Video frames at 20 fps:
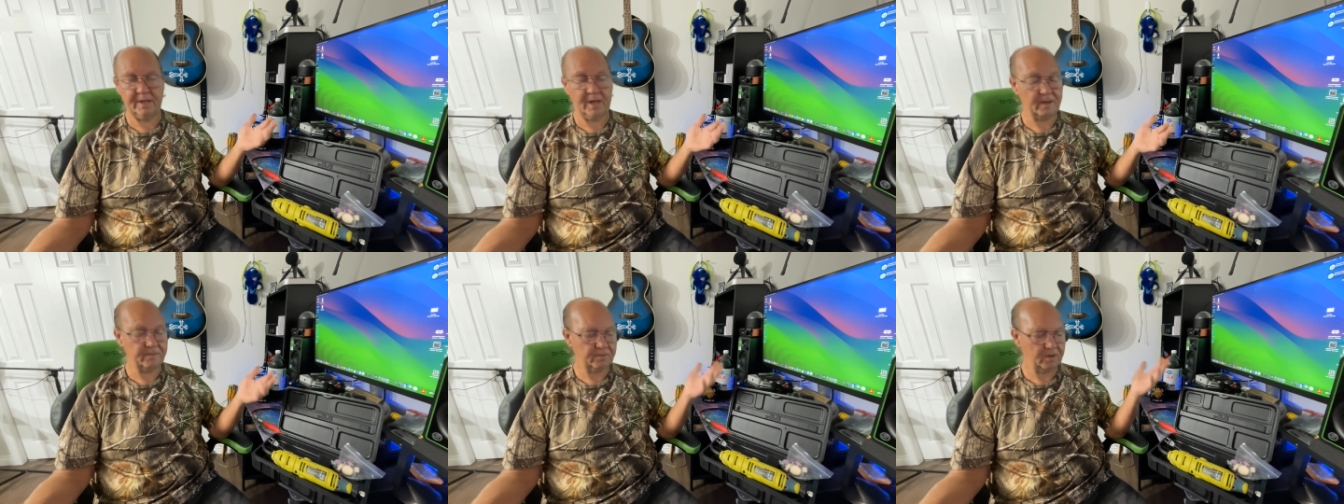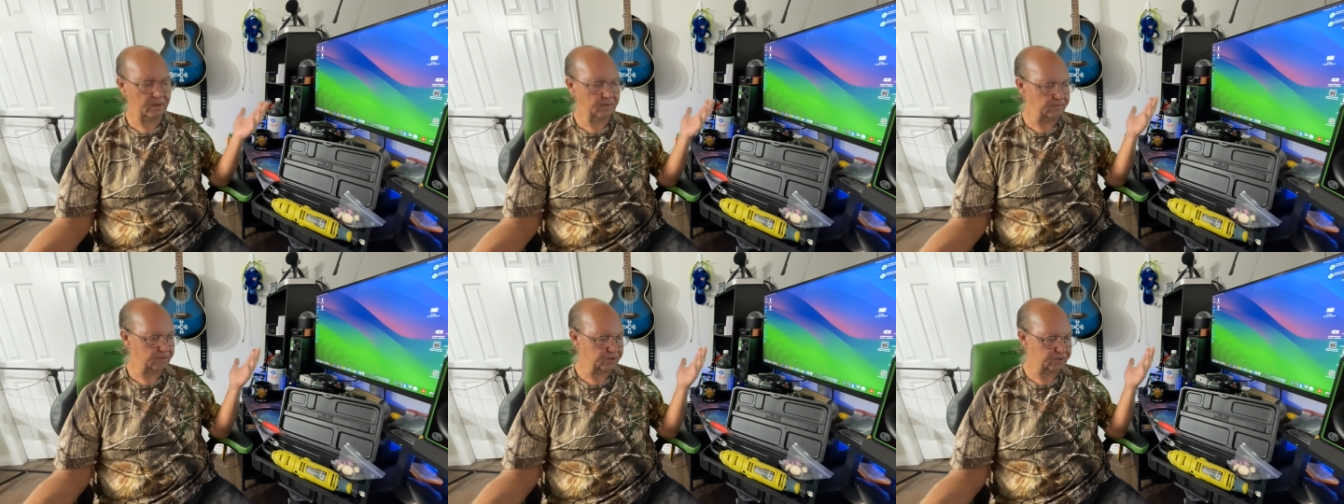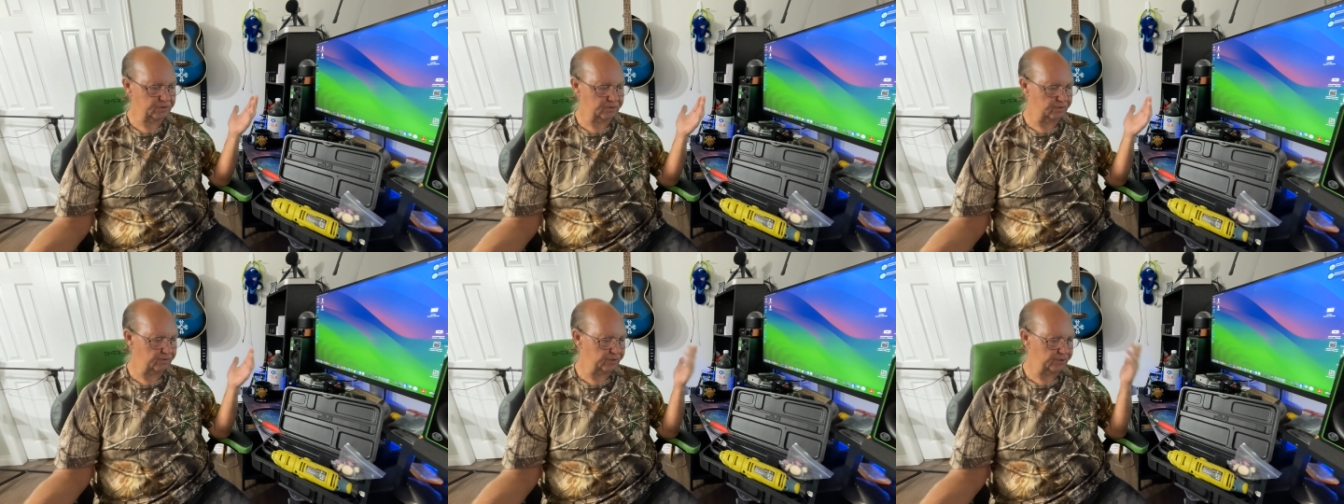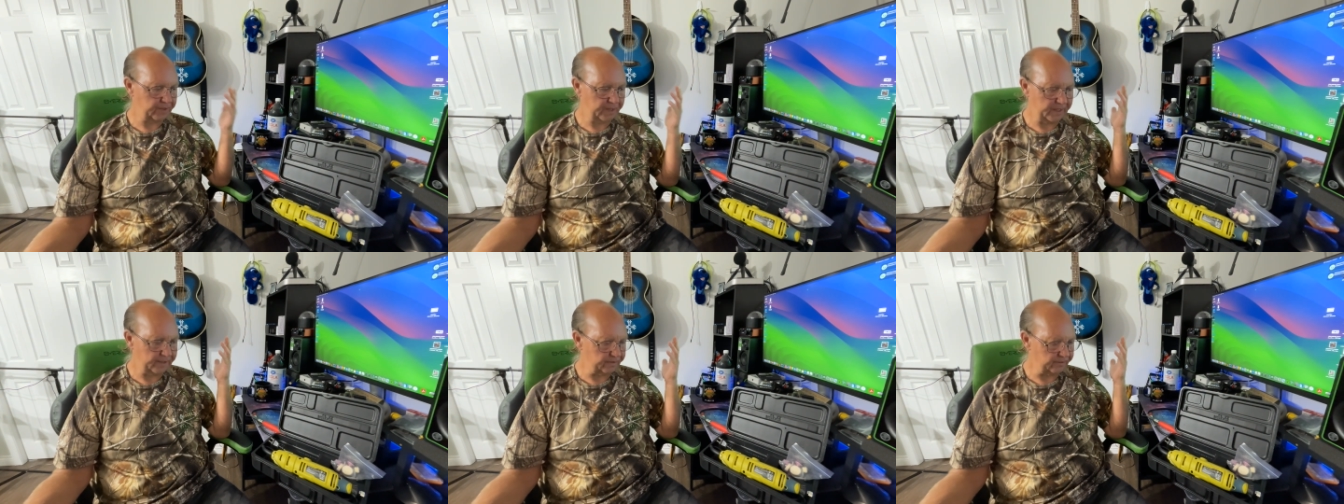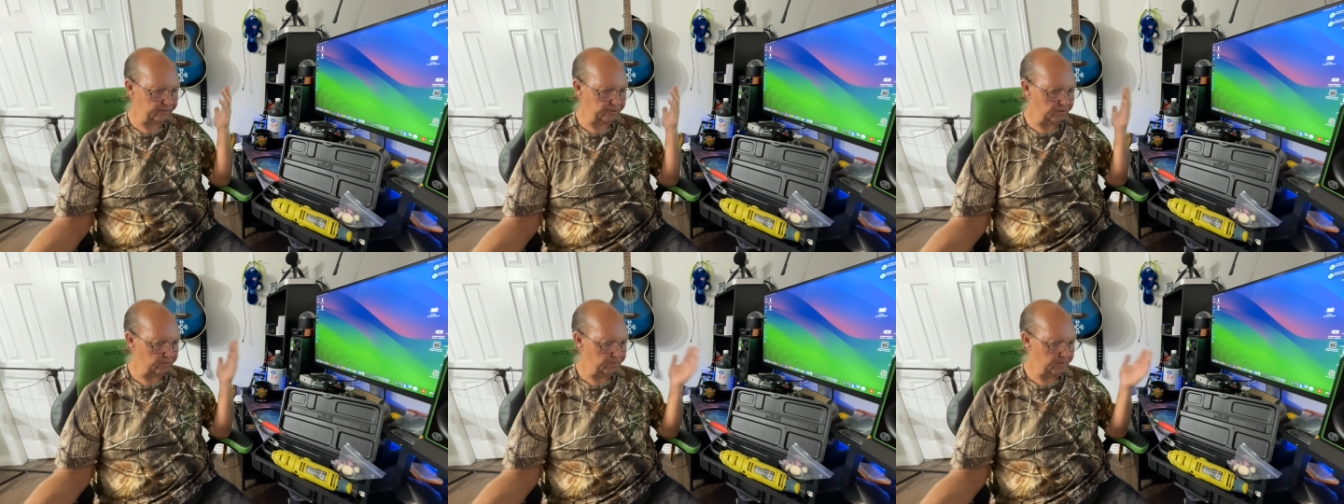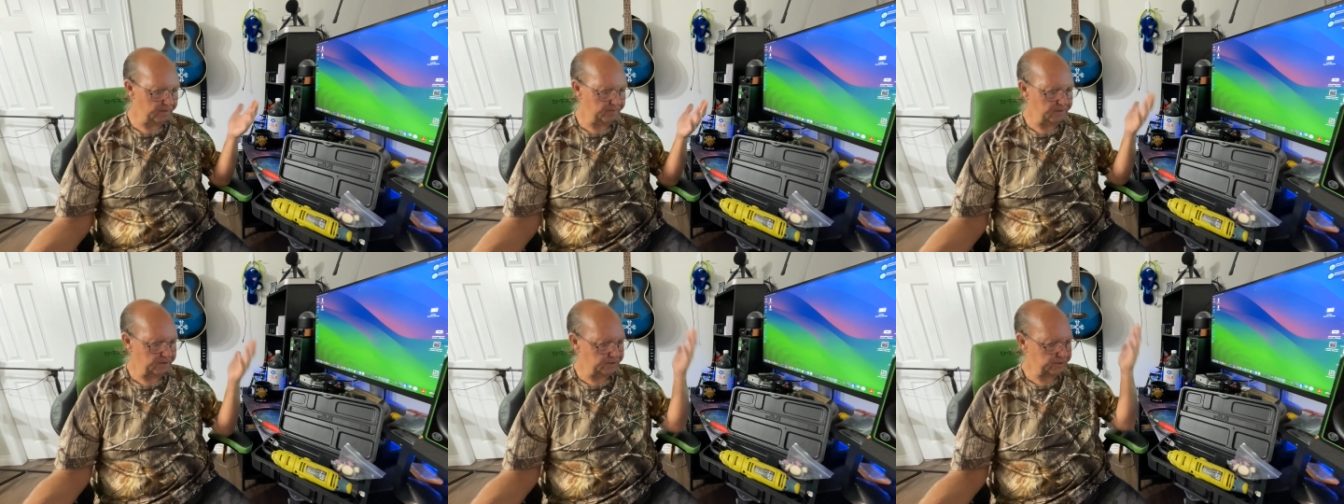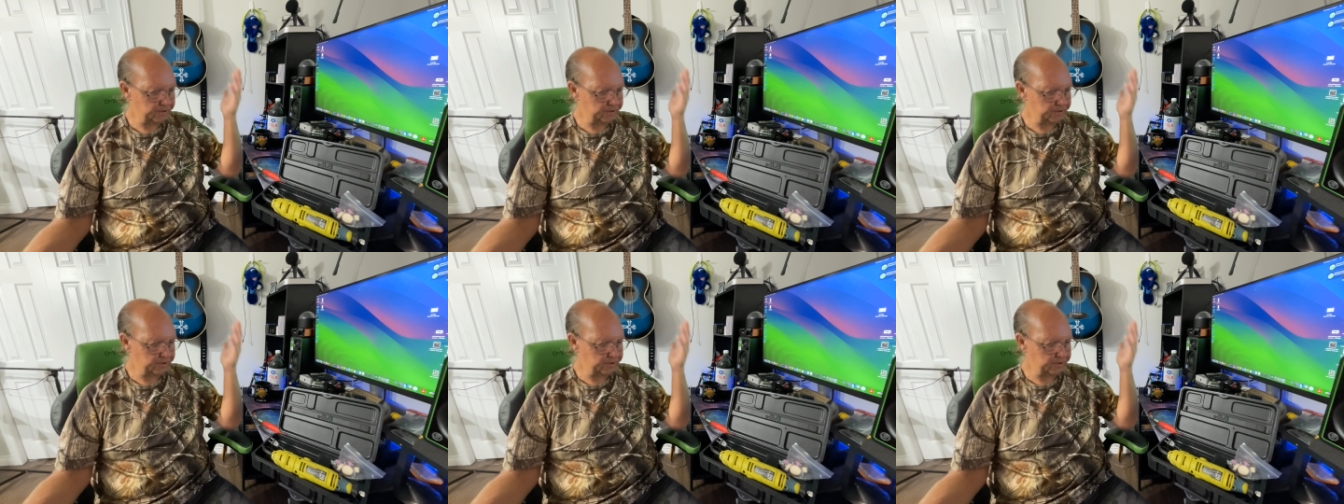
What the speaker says: I probably sold it. I don't know. Maybe it's